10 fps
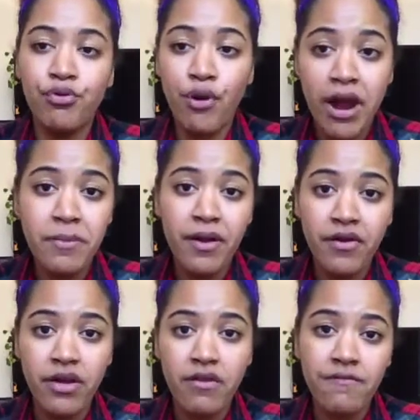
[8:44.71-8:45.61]

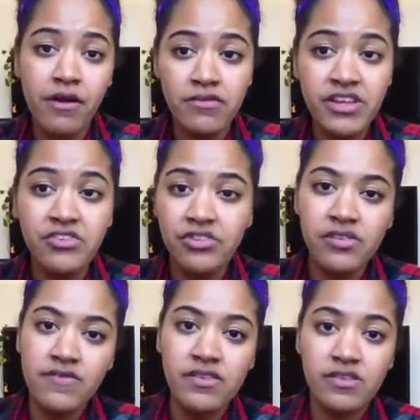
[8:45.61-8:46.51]
primary foundations
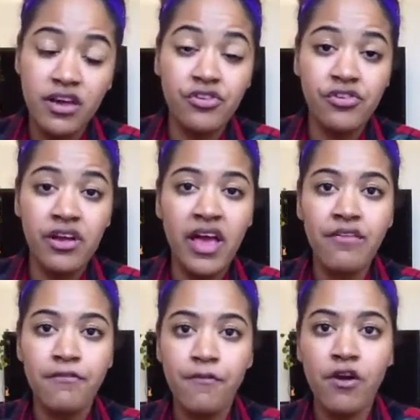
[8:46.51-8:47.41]
of this country,
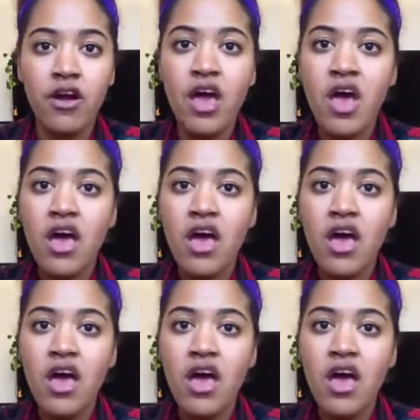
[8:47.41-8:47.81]
and for